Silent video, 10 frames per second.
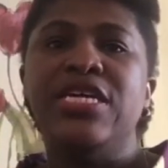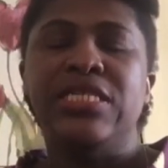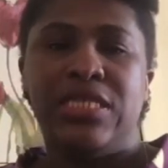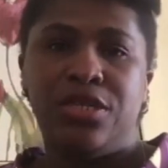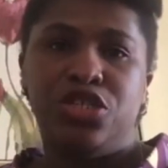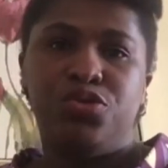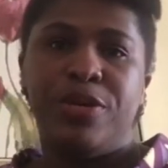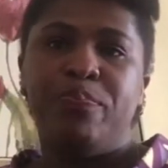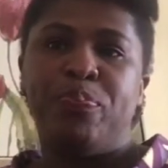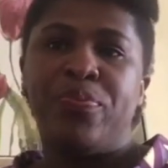
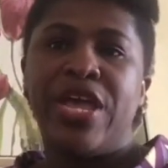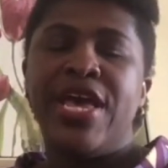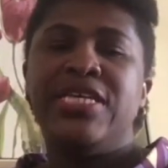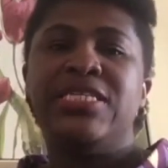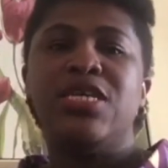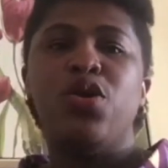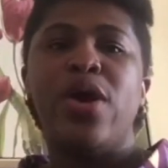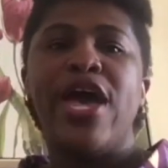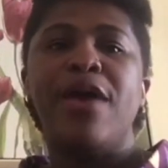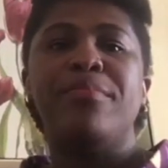surgery.
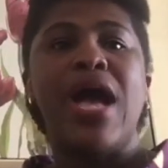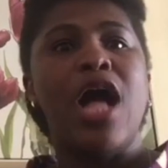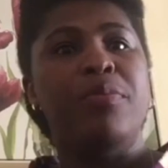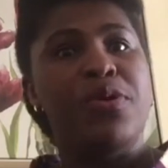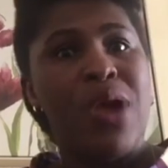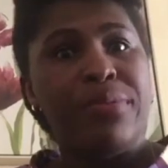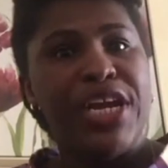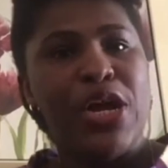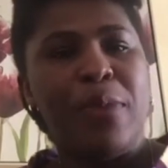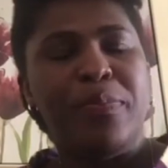So I'll be
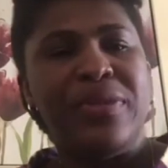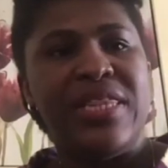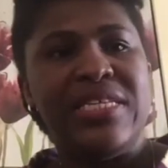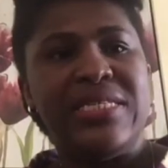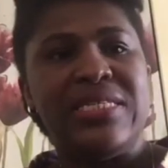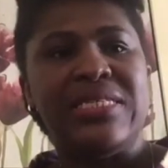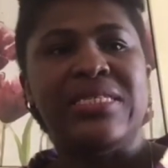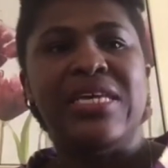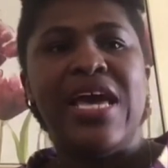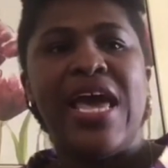rounding up
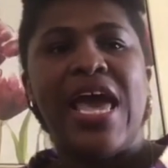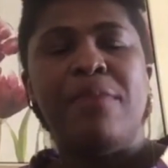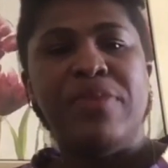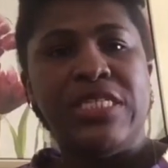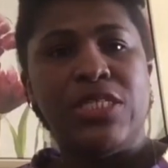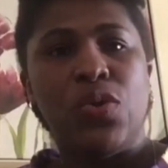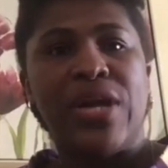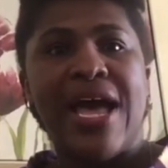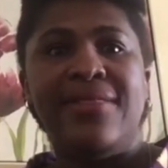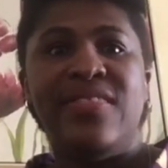this
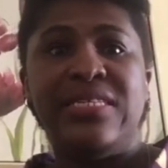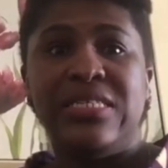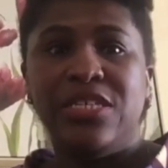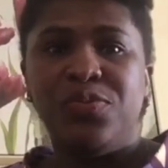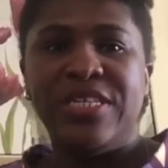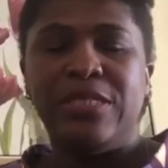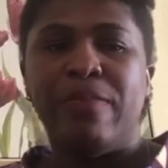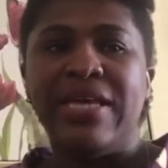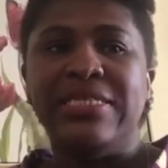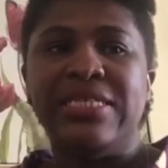episode and this series
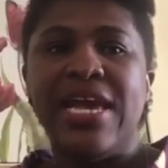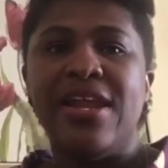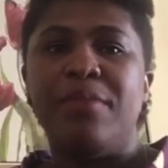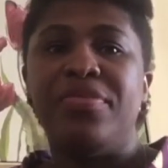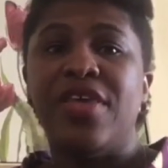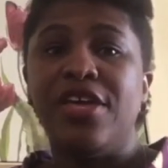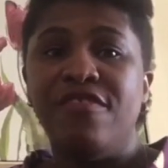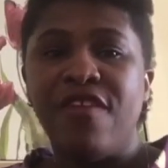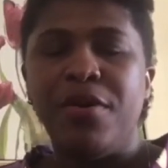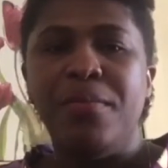by saying thank
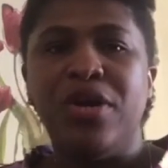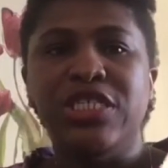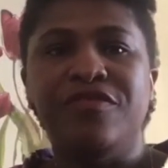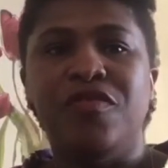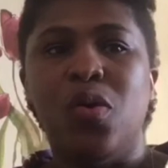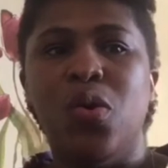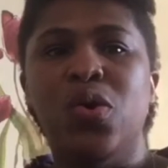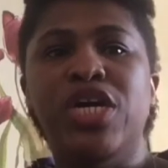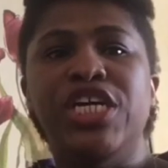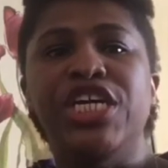you very much
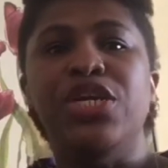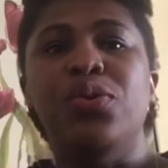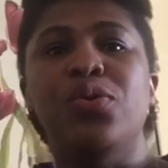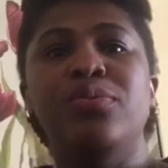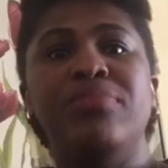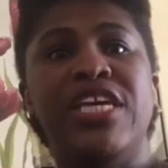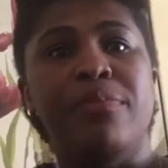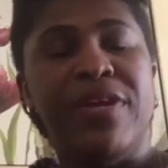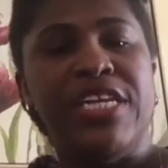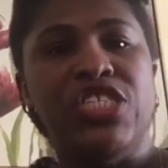for
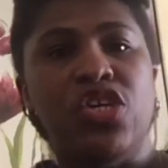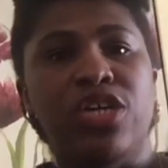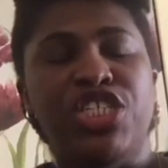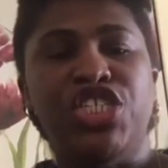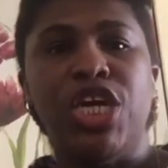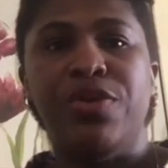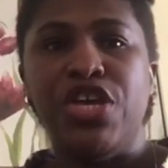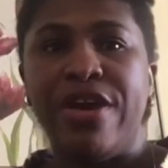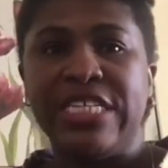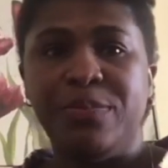keeping in touch,
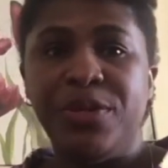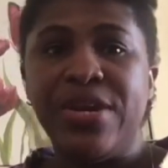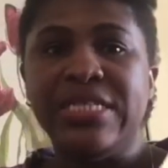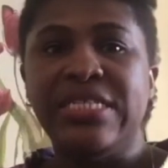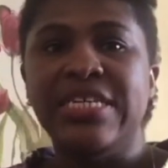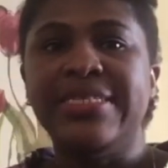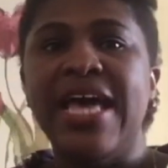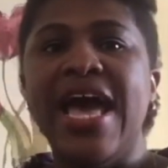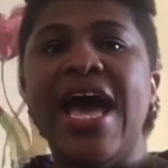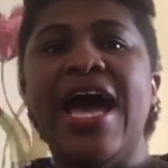sharing your experiences,
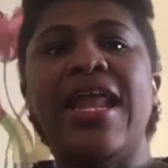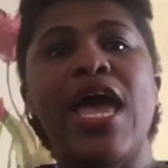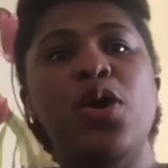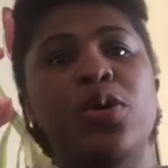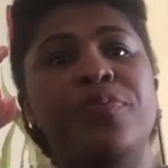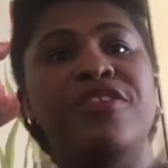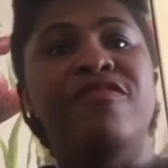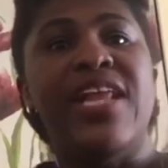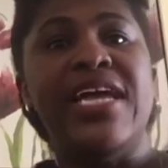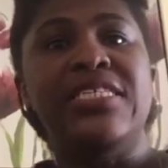and I hope
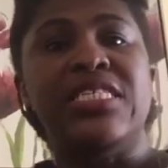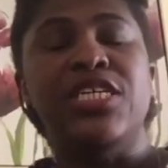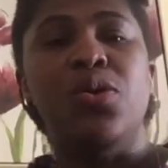you've learned